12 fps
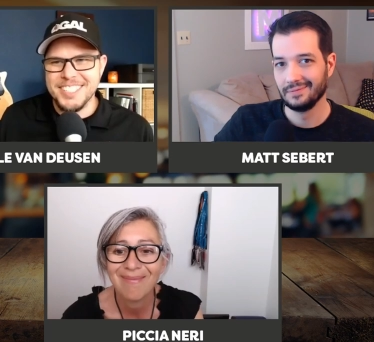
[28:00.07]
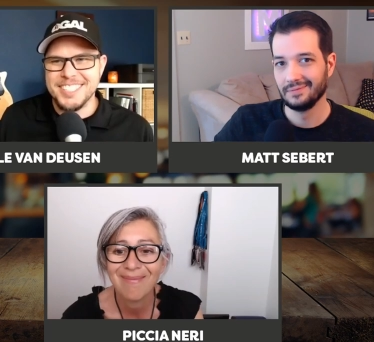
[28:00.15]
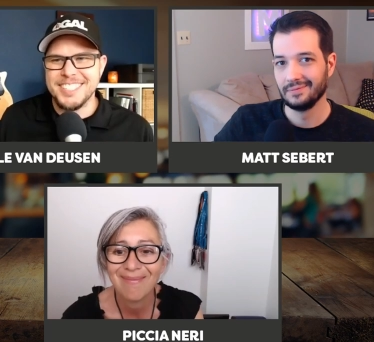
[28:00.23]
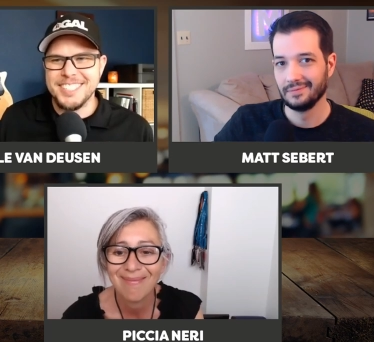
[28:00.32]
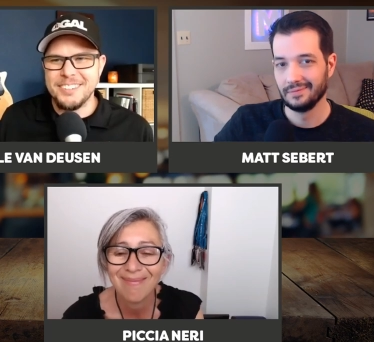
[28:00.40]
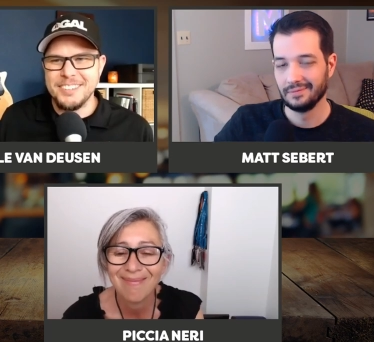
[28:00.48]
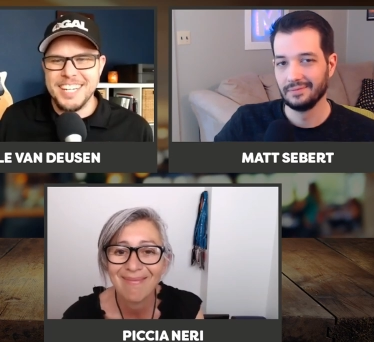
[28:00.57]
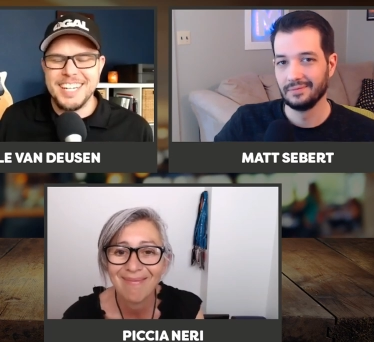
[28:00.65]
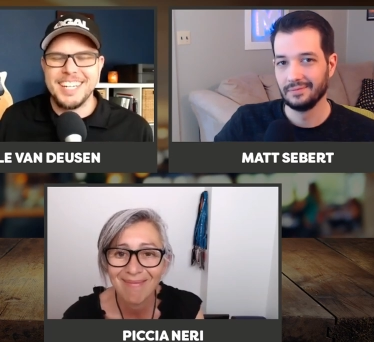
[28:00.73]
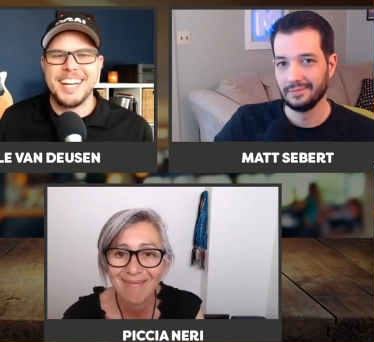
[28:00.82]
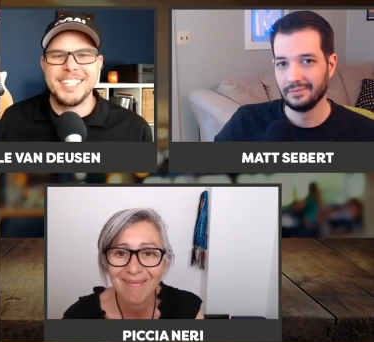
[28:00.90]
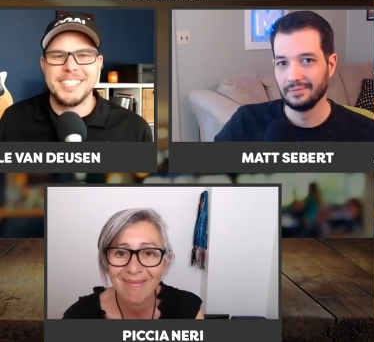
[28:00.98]
Speaker 1: so neat and i
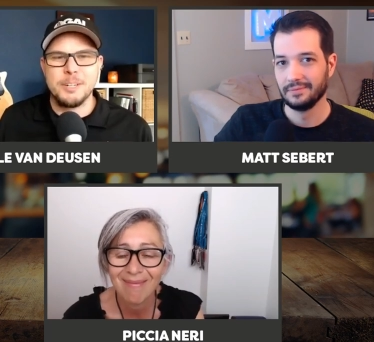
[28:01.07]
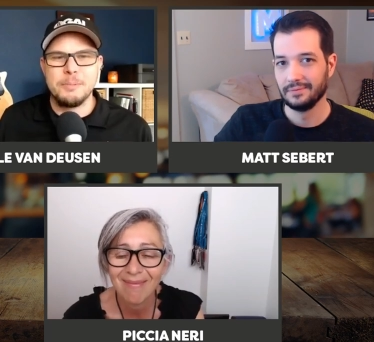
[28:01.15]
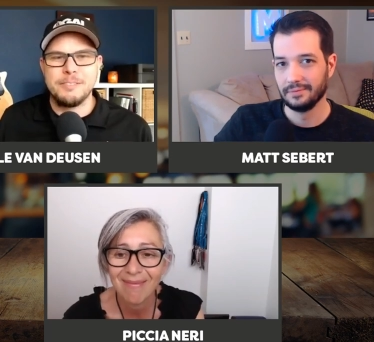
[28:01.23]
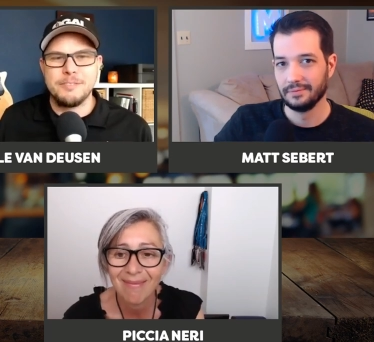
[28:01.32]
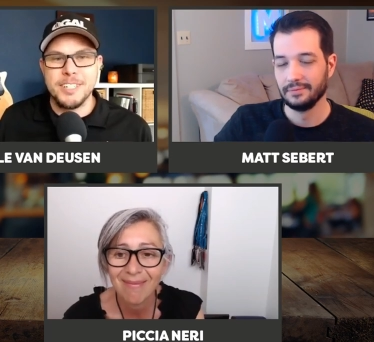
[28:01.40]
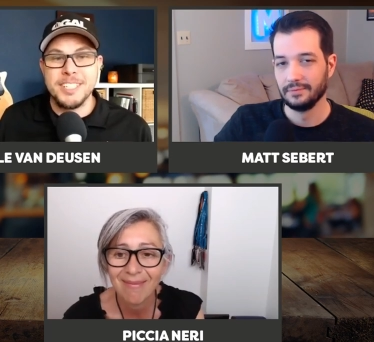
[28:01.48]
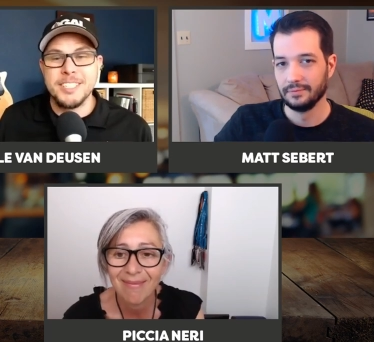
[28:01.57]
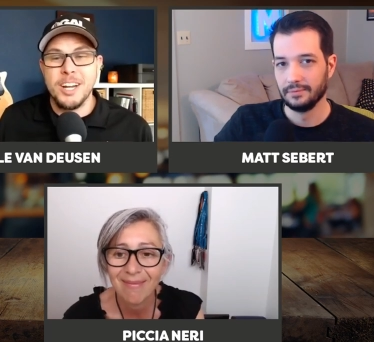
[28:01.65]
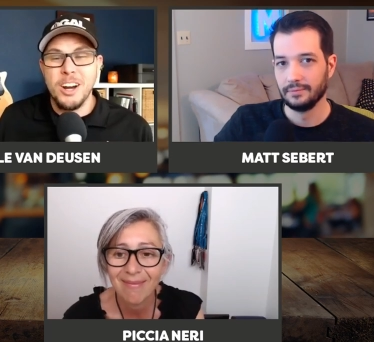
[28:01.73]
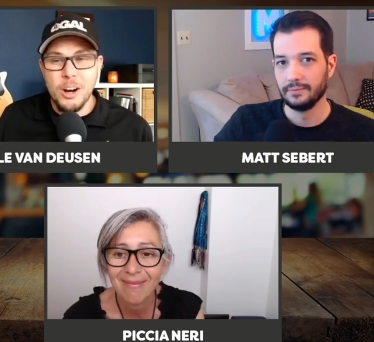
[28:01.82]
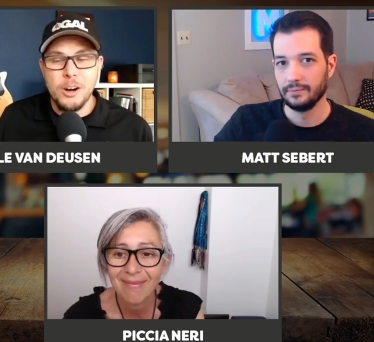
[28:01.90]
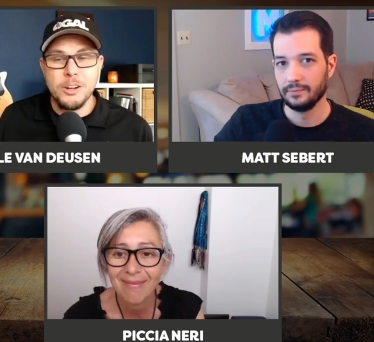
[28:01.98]
can show my friends
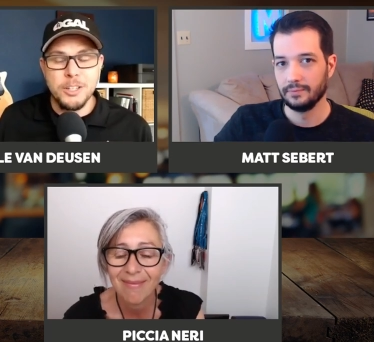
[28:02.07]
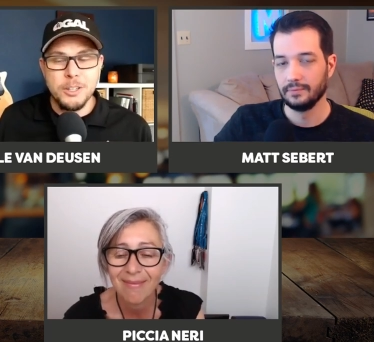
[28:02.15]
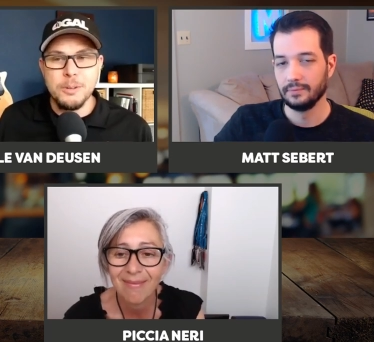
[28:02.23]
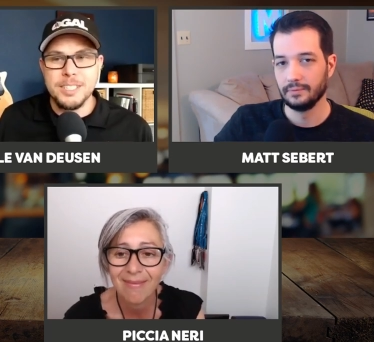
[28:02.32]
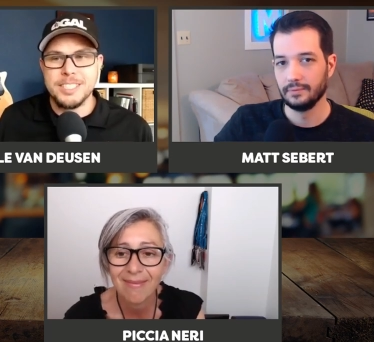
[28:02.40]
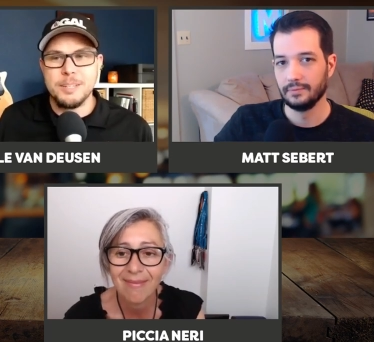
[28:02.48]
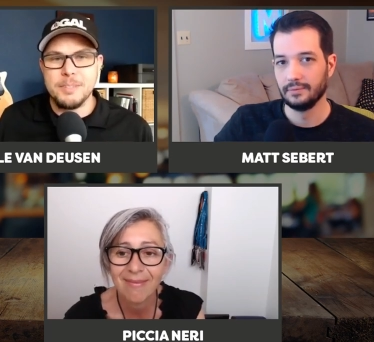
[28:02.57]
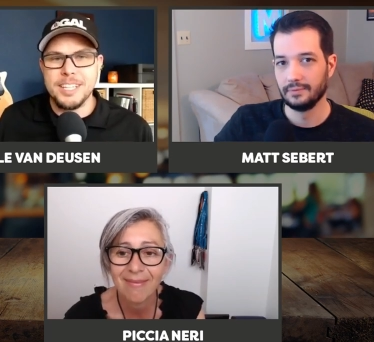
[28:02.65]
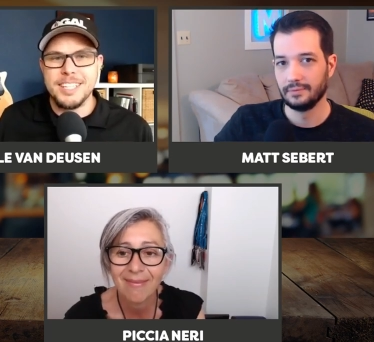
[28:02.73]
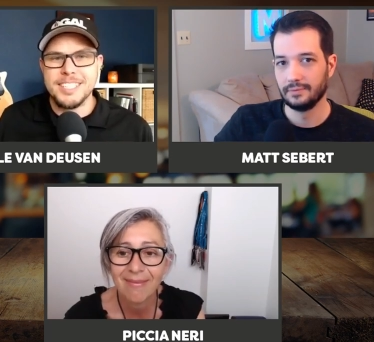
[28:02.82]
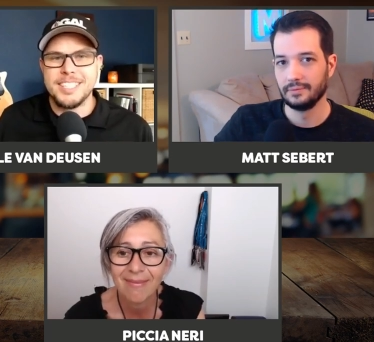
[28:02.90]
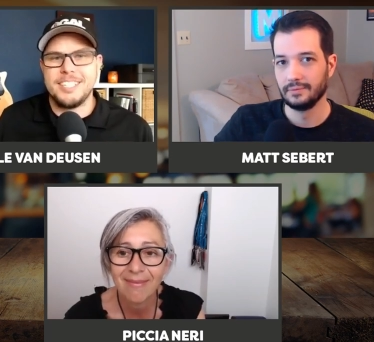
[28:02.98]
or do you want something that's
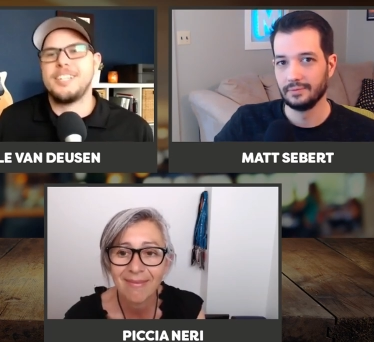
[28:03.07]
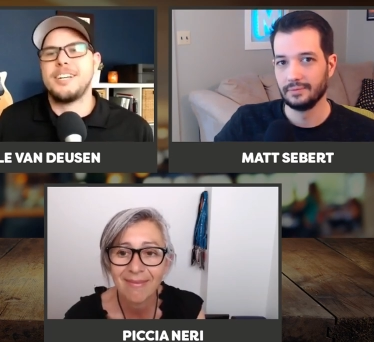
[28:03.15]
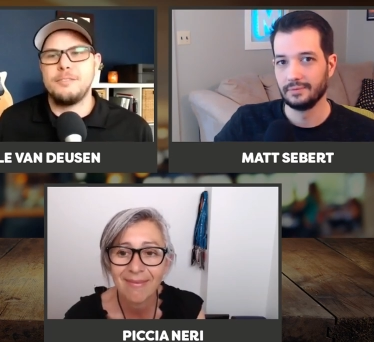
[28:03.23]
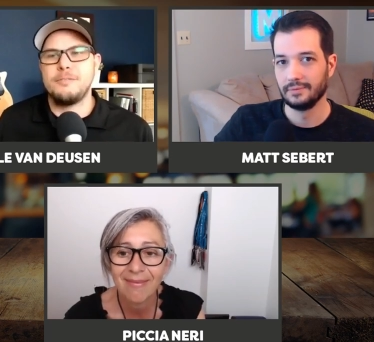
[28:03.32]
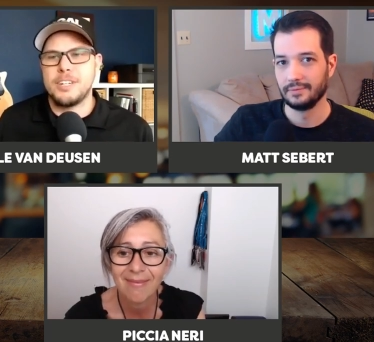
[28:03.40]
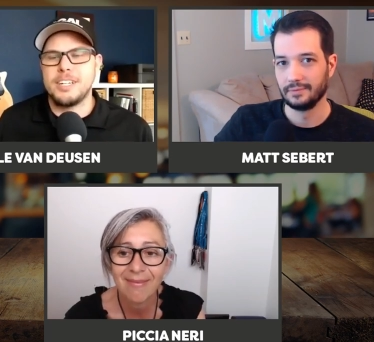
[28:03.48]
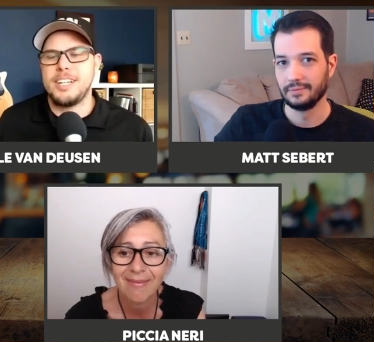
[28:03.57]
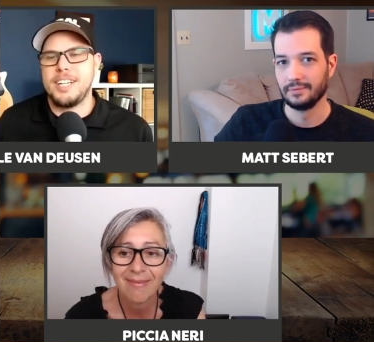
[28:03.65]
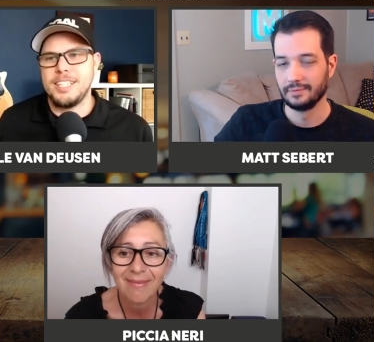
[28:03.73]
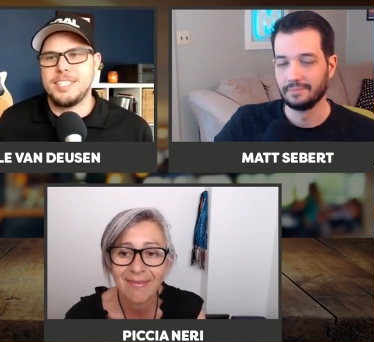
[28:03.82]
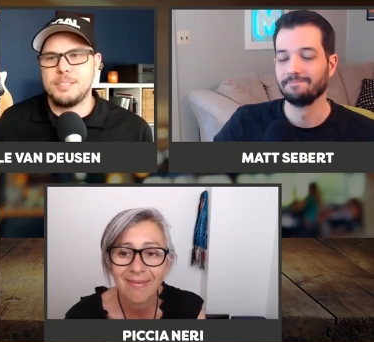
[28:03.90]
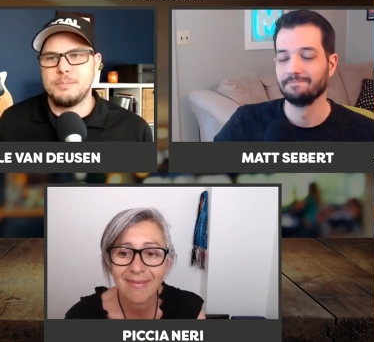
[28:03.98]
going to convert
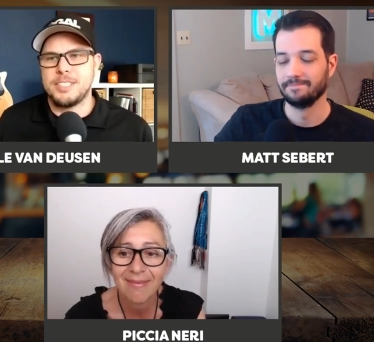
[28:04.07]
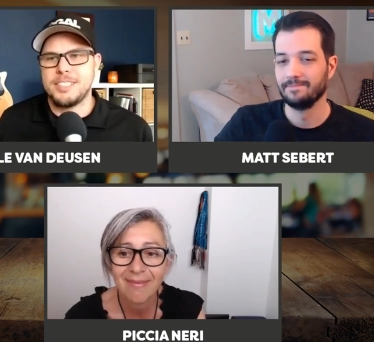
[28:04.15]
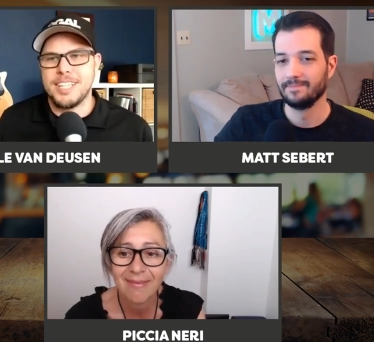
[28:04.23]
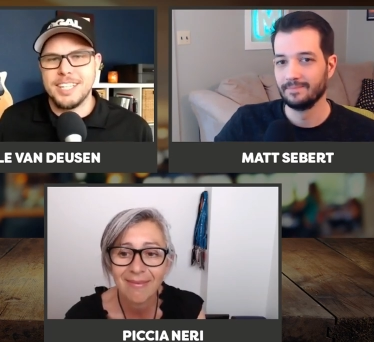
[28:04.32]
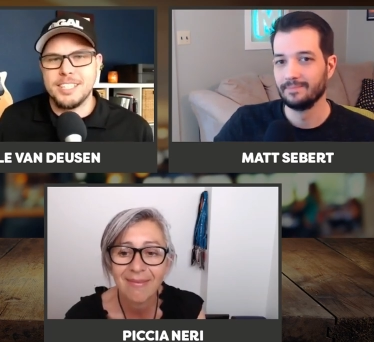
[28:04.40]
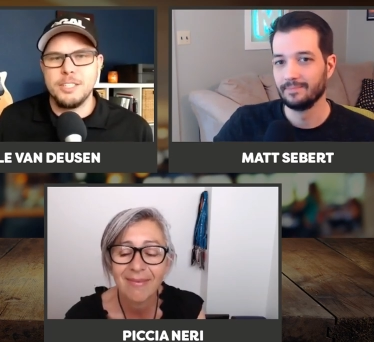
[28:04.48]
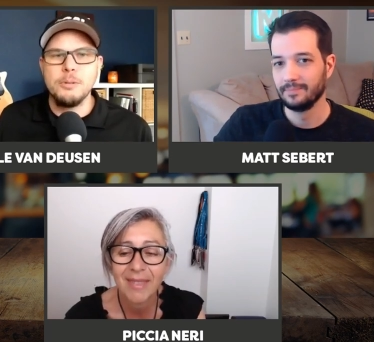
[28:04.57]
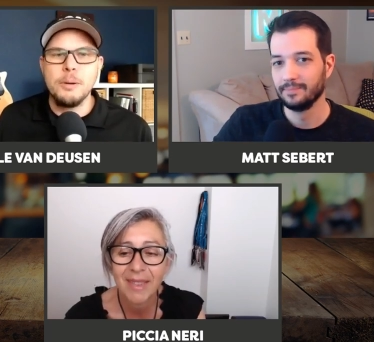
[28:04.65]
customers like do you want me to